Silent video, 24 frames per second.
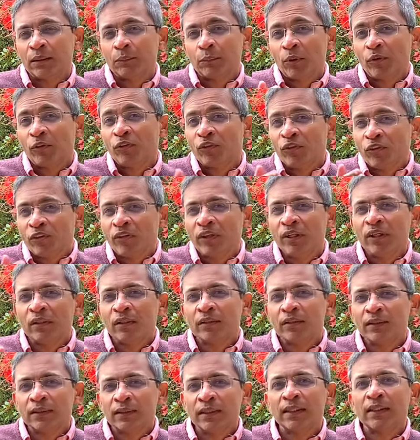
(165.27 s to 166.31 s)
about 3 to
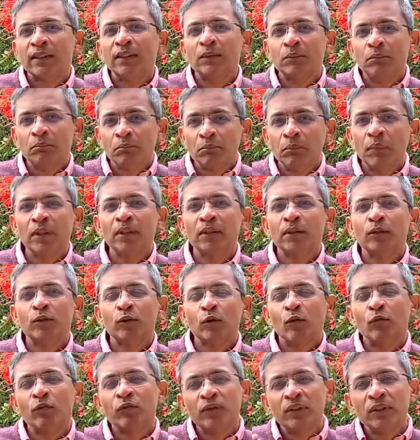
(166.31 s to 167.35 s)
6 months
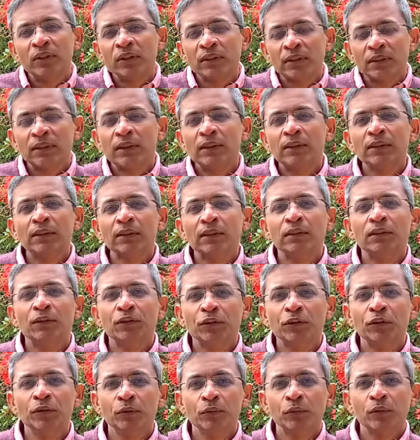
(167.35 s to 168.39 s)
of consistent
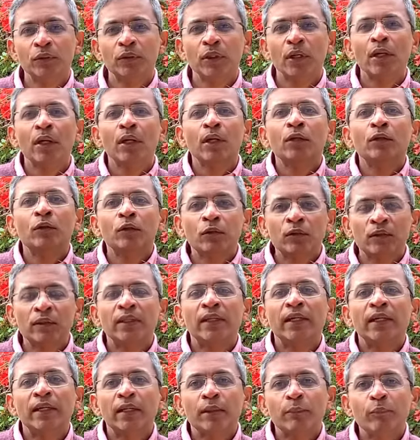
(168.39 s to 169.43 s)
use to
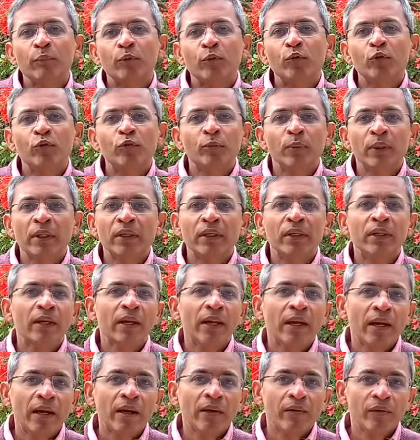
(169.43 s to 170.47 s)
see an improvement in
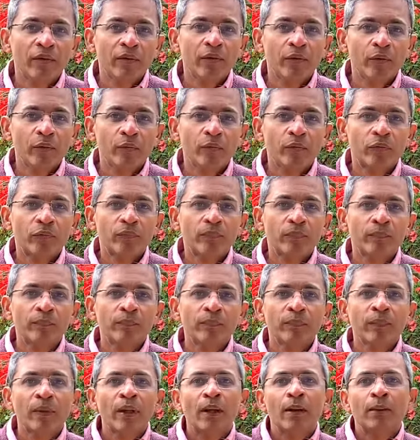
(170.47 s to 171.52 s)
hair regrowth.
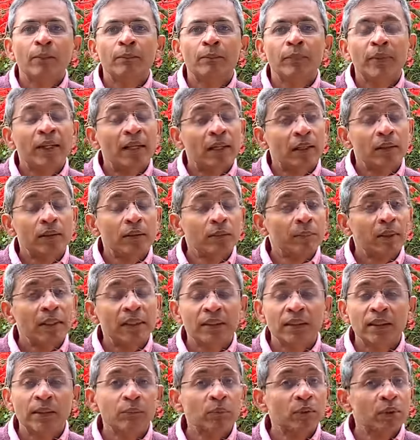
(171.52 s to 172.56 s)
Bicalutamide
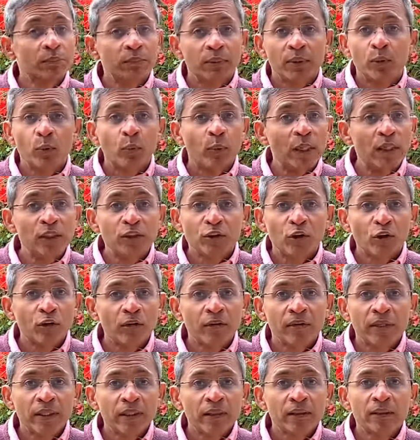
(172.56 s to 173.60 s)
seems to be well
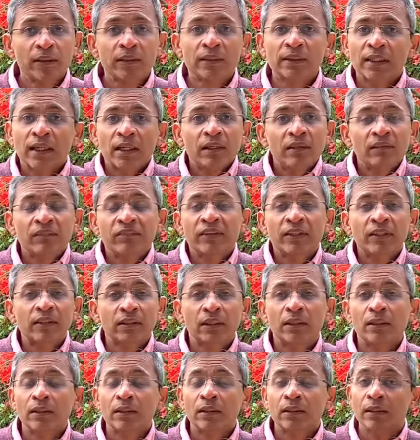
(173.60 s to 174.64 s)
tolerated. Side effects
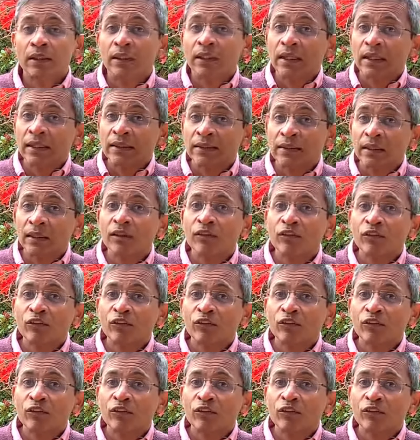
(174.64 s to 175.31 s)
occurred in less than